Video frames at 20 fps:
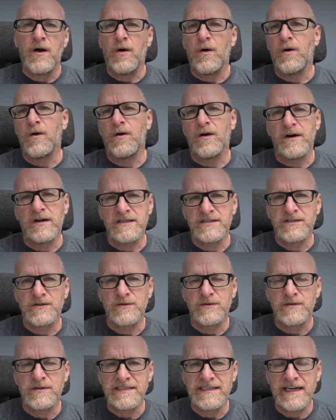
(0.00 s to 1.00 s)
or
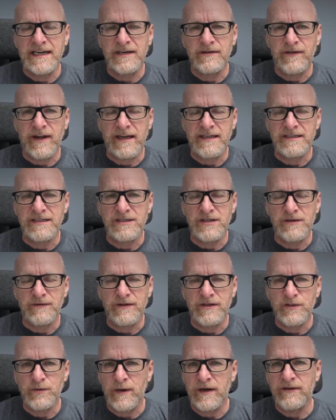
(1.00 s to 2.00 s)
to take advantage
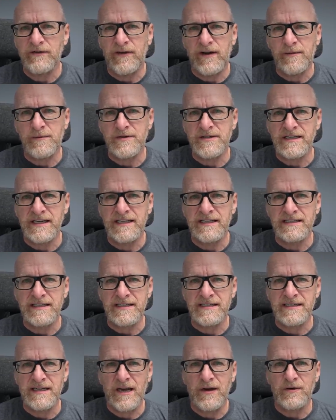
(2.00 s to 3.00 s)
of the 25%
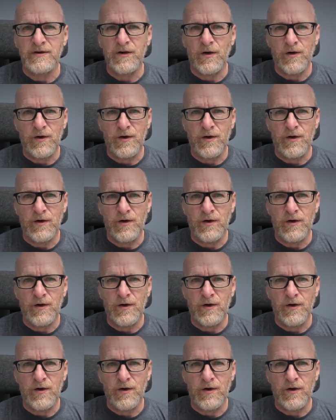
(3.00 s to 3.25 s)
discount